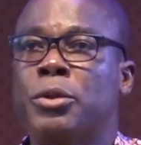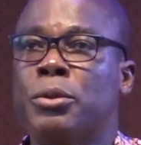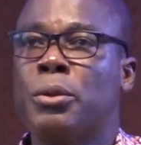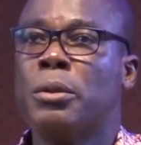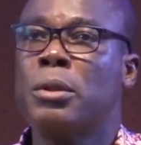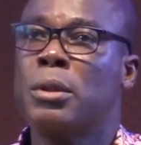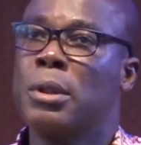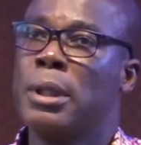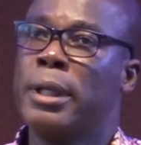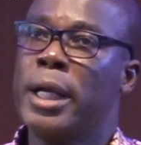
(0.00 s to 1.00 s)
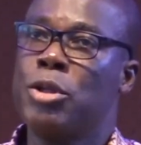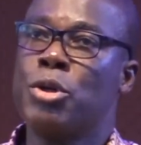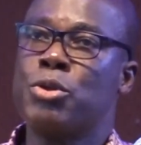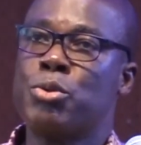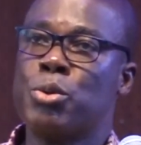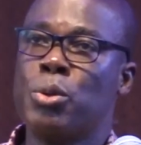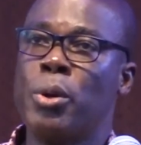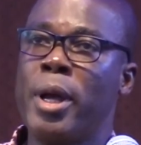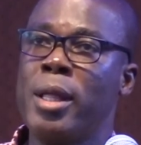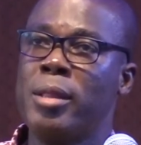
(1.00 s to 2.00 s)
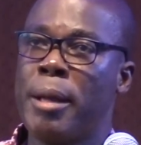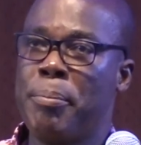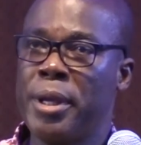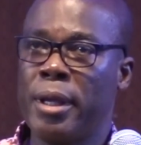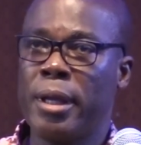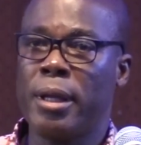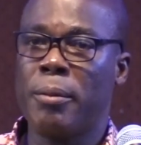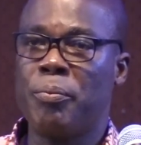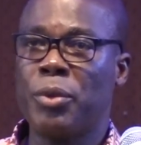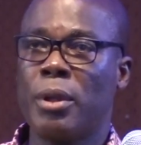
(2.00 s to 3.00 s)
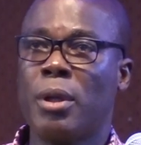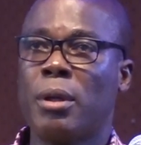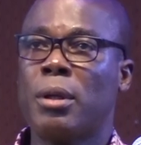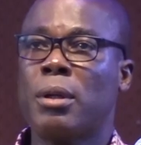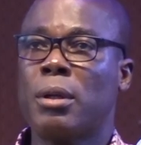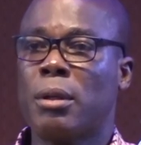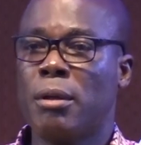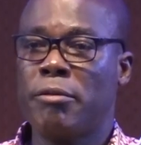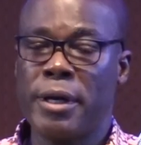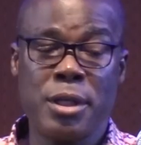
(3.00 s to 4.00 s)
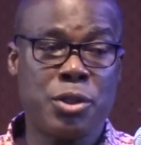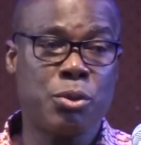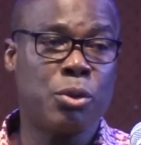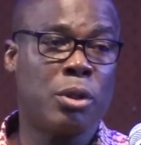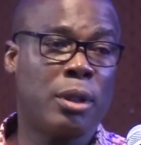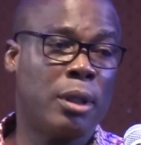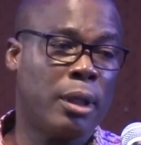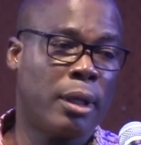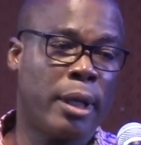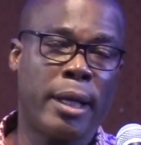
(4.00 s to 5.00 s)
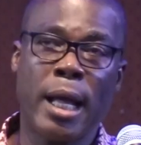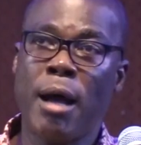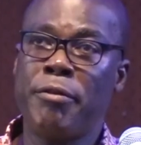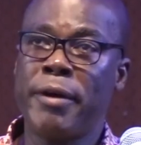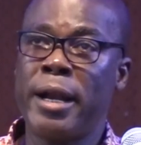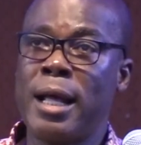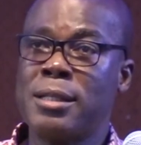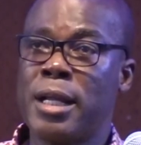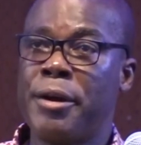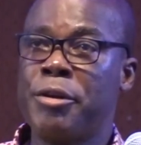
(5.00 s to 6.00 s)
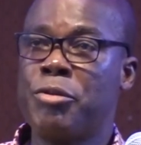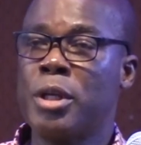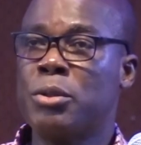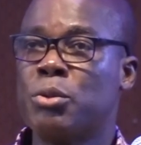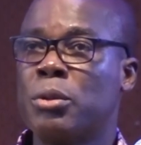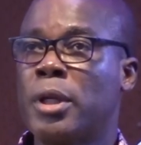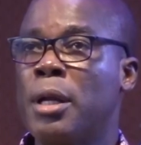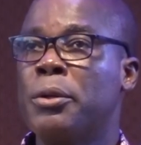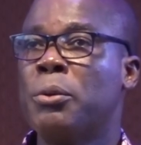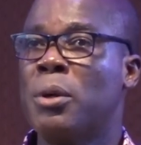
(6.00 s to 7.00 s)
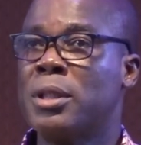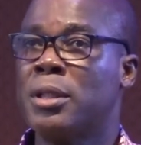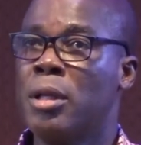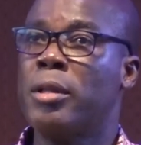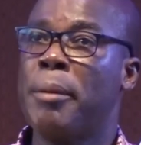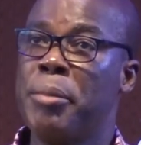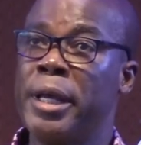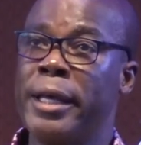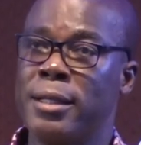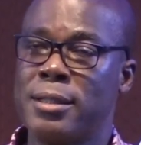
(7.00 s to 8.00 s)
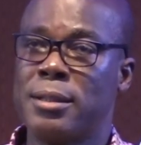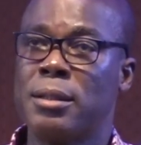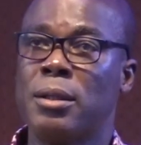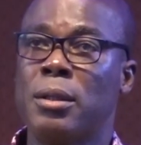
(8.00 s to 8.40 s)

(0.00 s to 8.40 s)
You get onto Interpay. Very soon, our finance directorate will tell you what Interpay is.